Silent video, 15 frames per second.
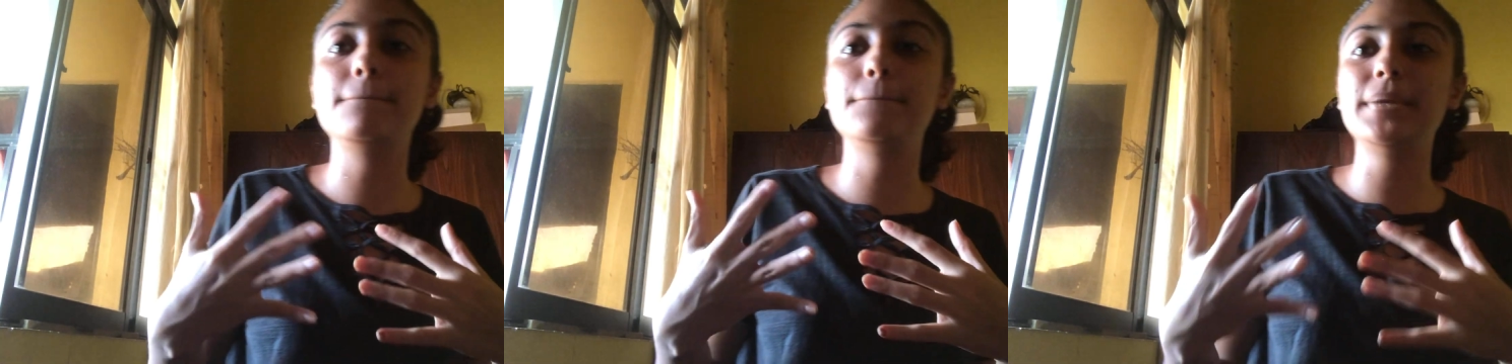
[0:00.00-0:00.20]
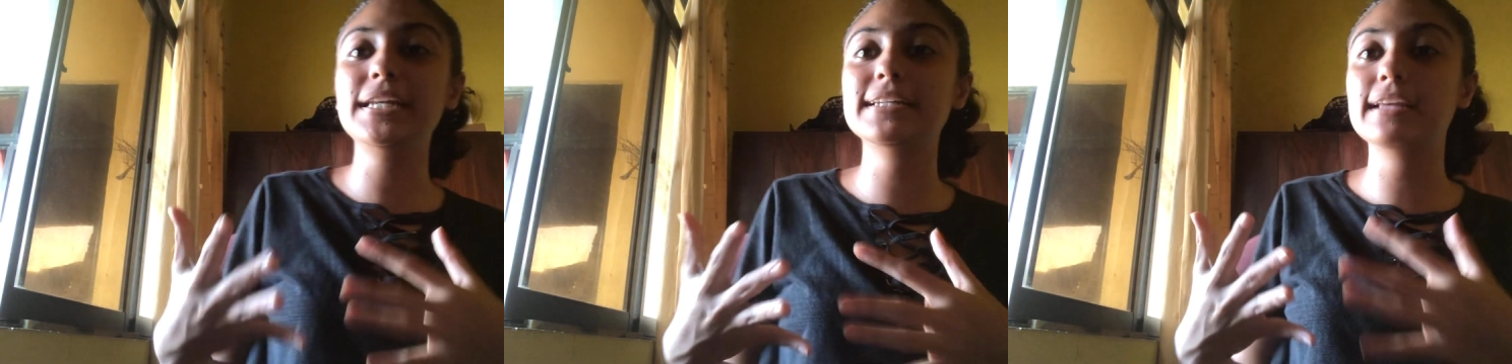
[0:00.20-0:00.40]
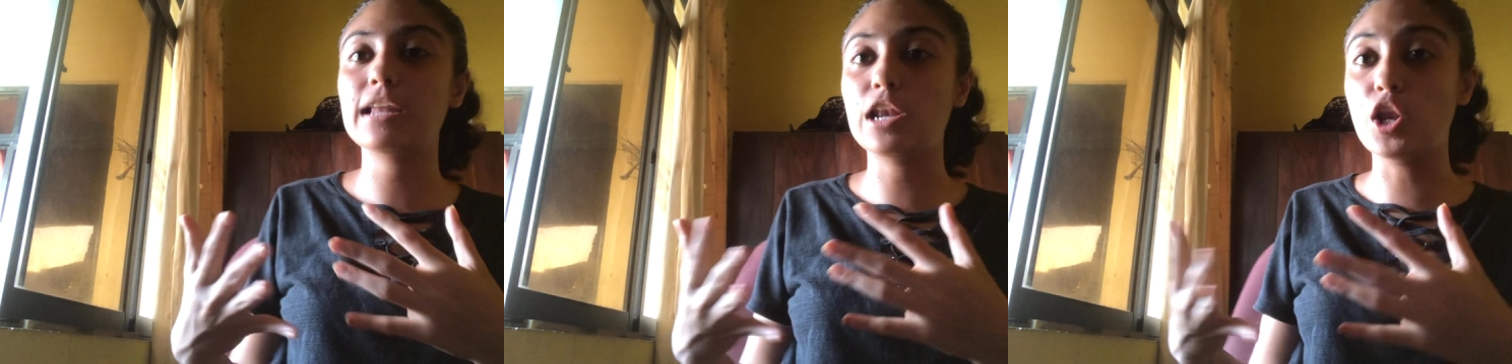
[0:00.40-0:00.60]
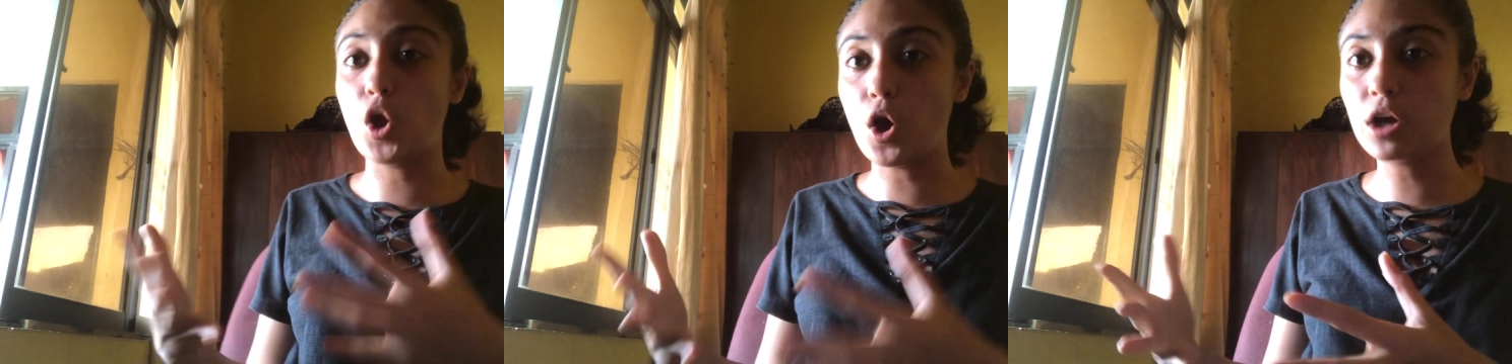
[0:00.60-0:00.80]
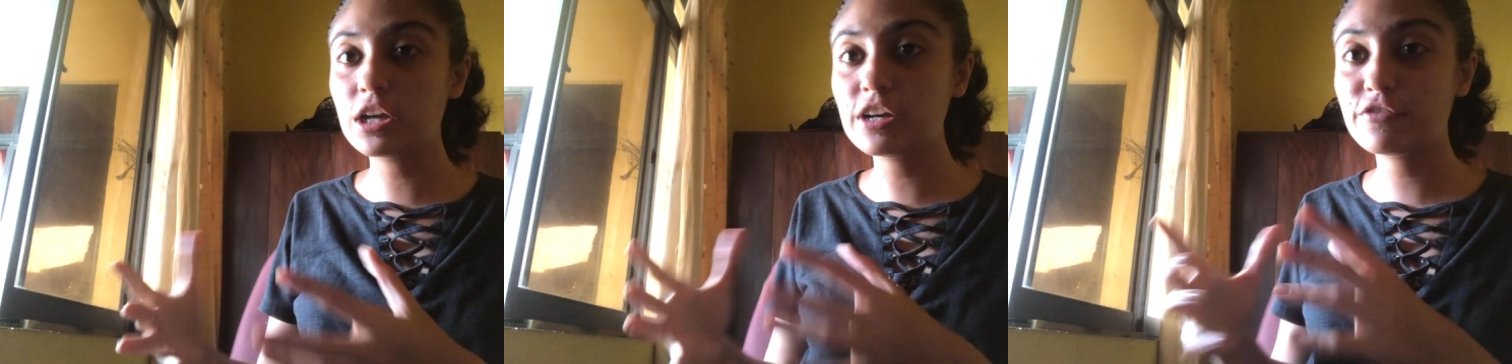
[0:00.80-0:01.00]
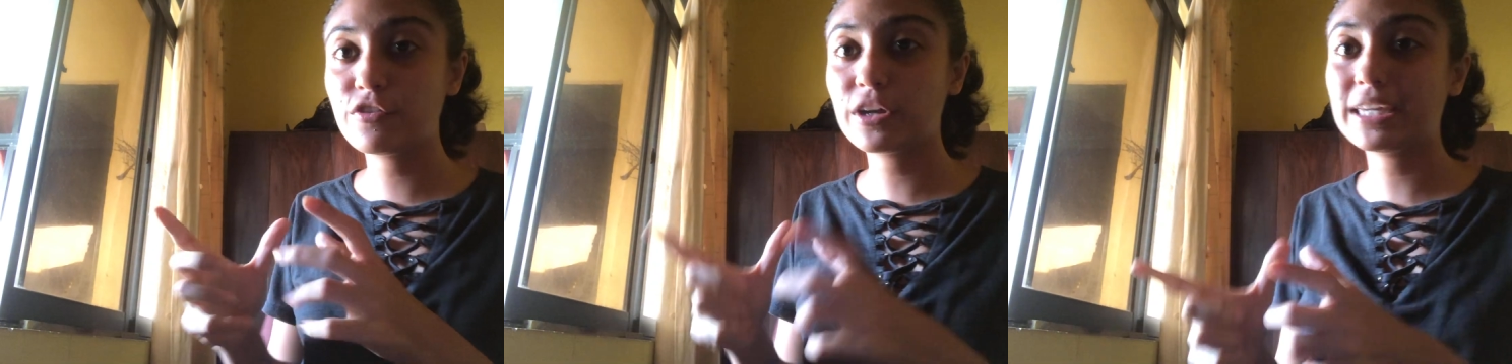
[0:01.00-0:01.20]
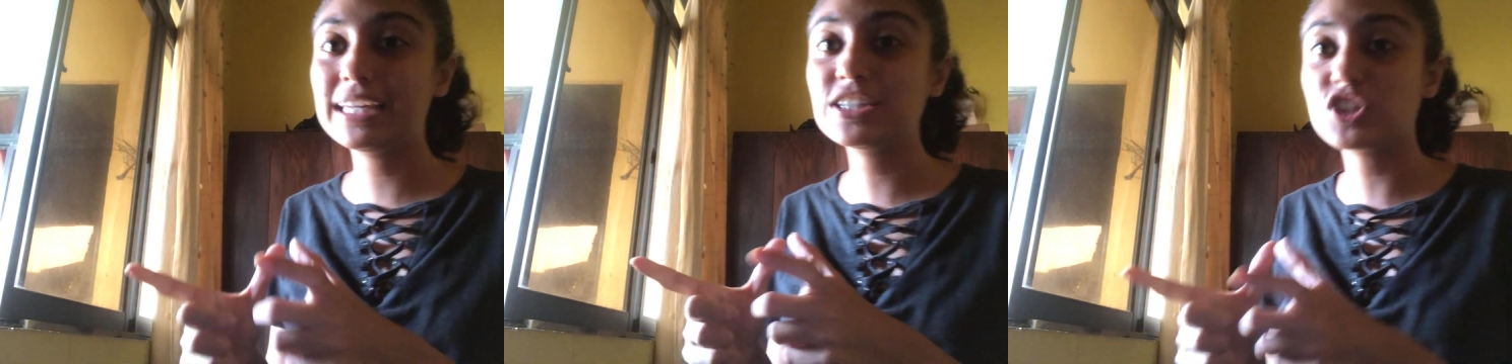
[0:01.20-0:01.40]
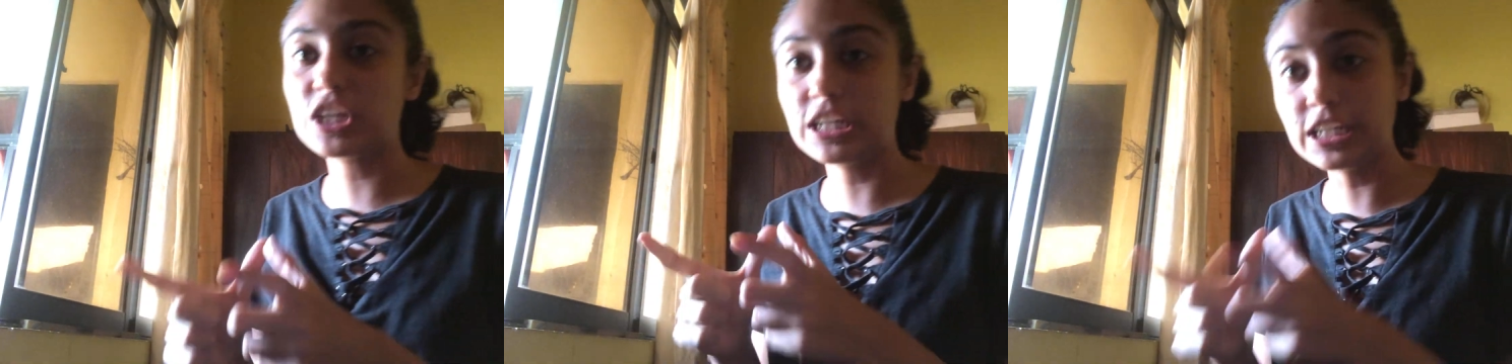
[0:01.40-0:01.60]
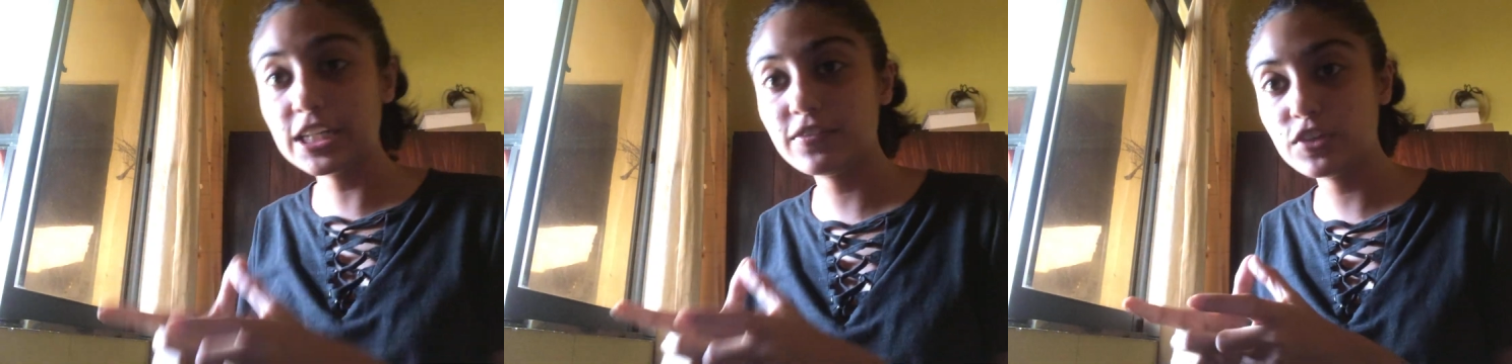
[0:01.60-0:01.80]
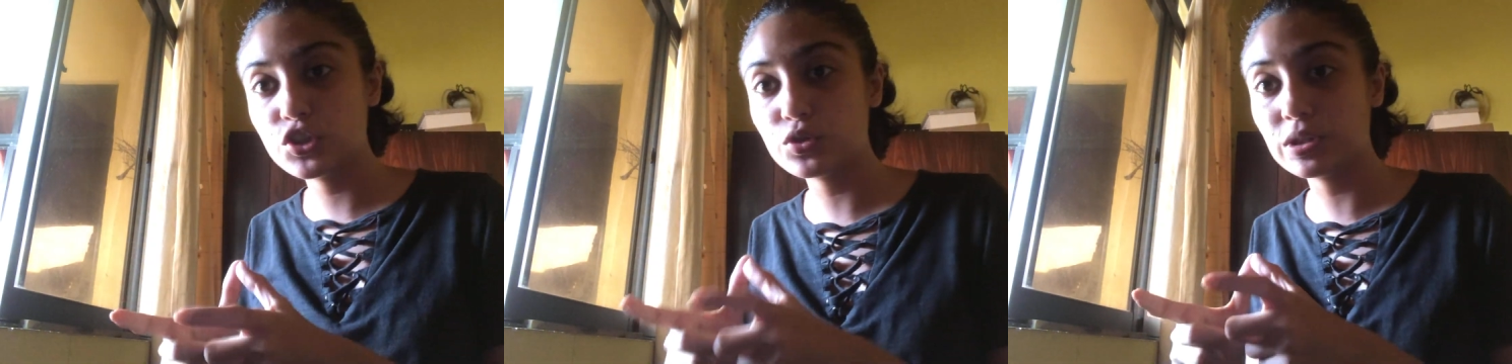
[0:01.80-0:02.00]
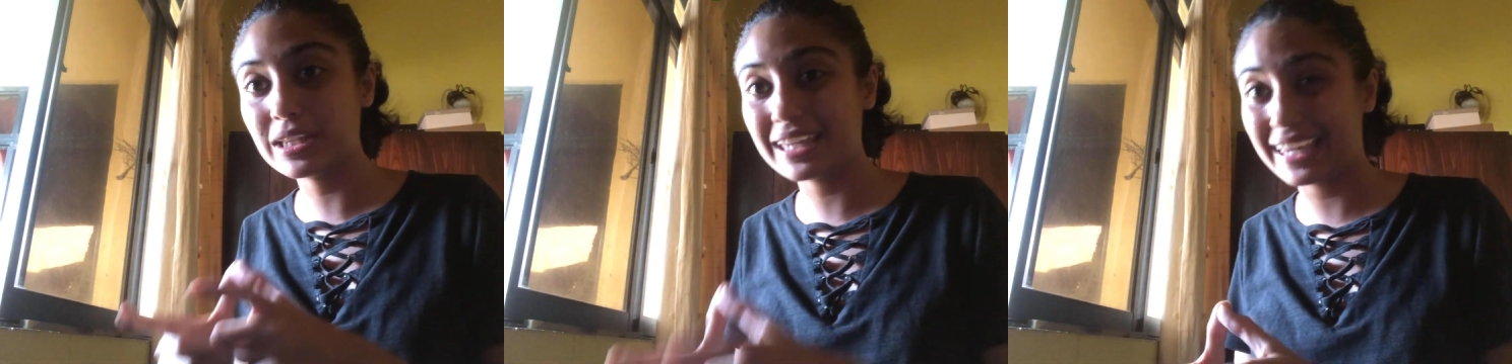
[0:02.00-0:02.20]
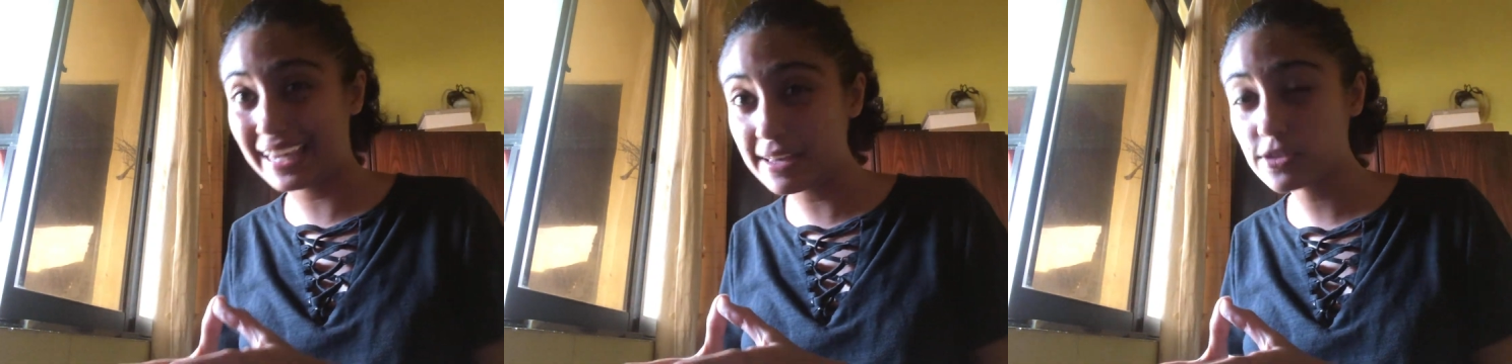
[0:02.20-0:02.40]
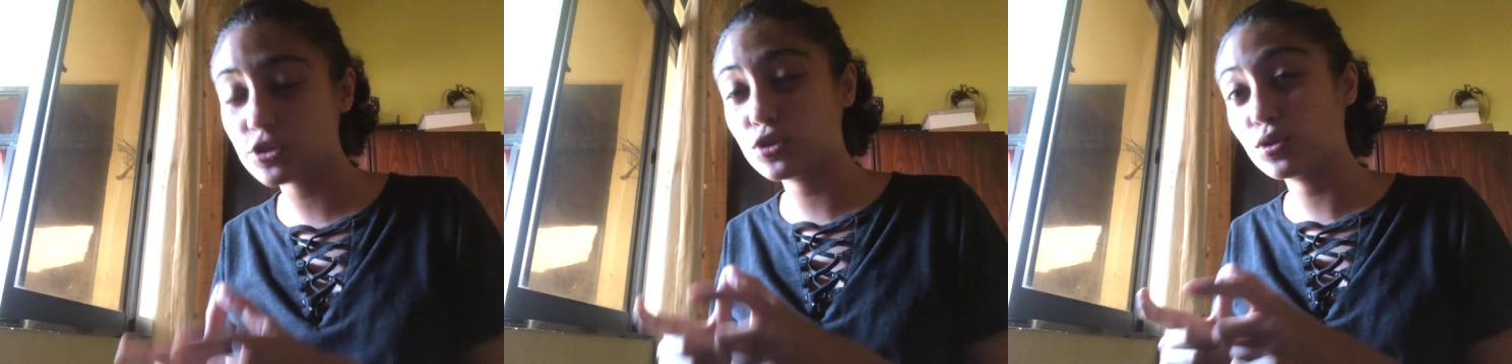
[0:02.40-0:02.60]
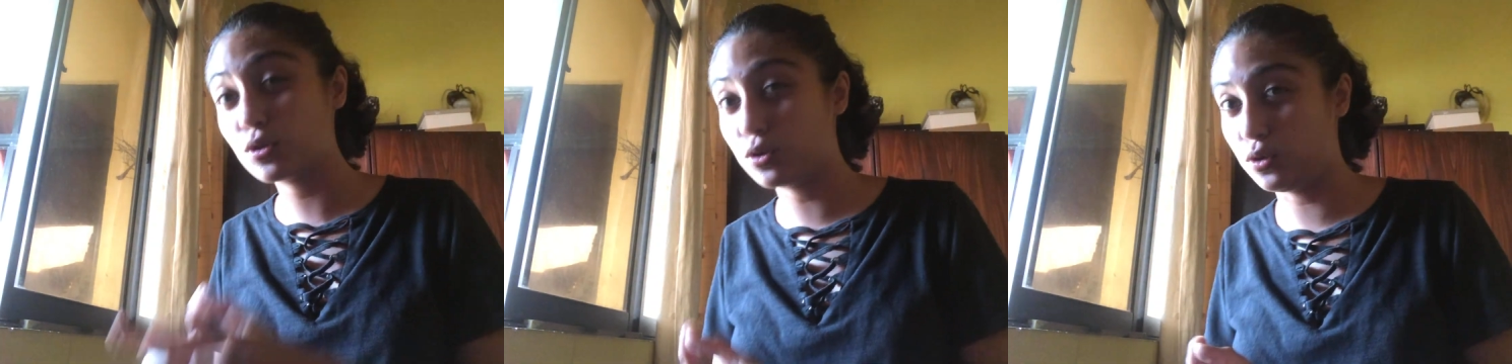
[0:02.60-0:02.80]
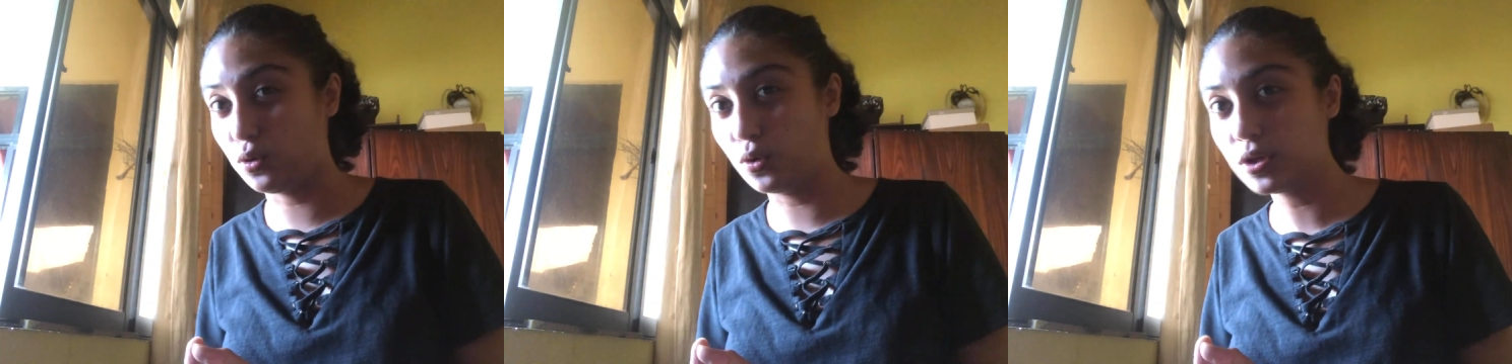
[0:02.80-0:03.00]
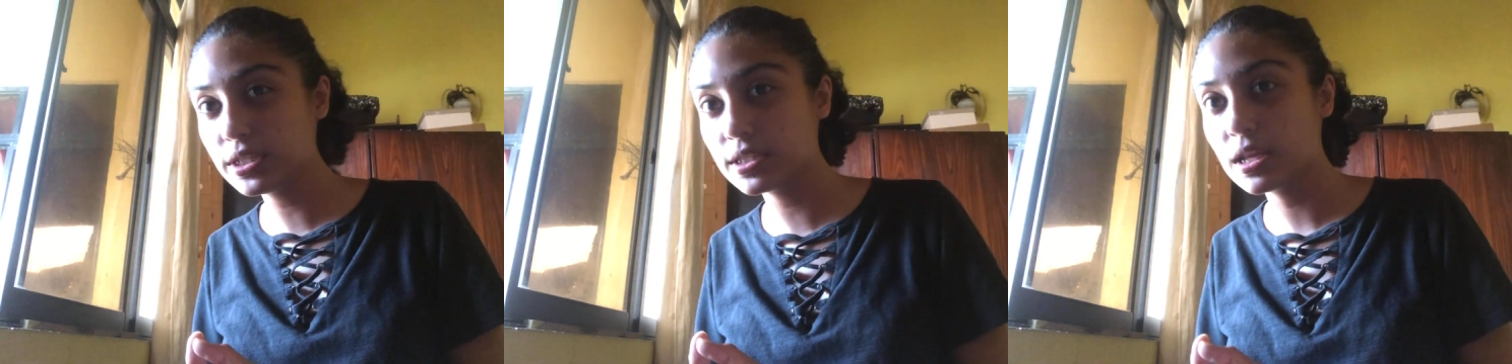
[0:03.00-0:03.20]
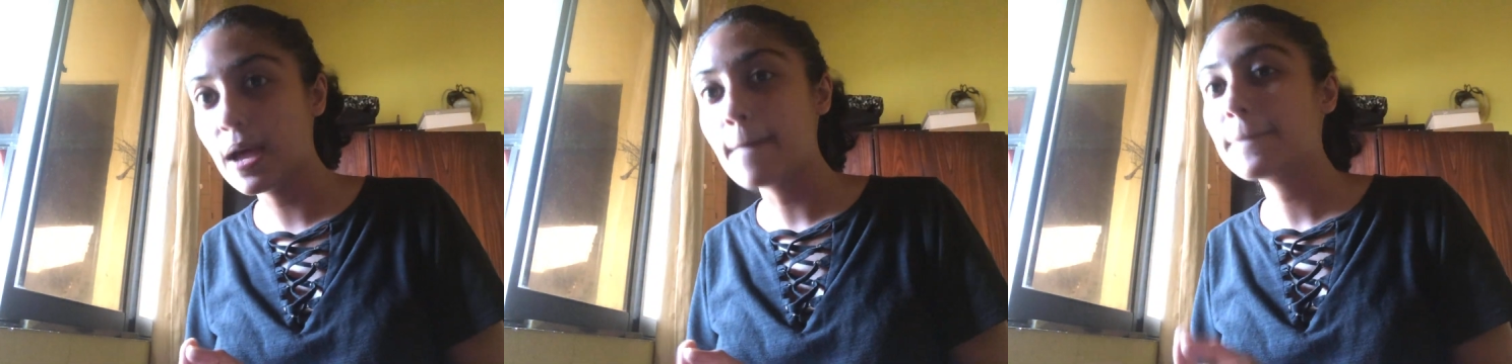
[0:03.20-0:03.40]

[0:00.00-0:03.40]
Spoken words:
bit longer for each individual case to close,